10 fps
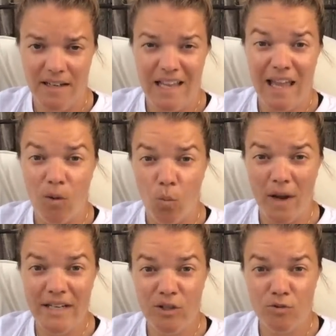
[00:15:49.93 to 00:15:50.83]
and
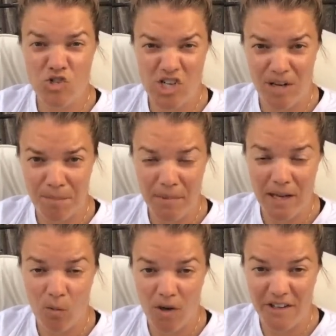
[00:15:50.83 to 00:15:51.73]
when you jump, I
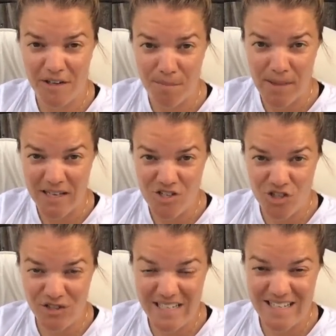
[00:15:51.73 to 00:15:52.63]
want you to bend your
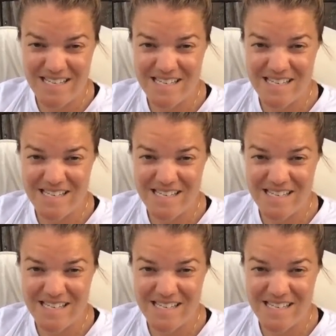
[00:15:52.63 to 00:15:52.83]
knees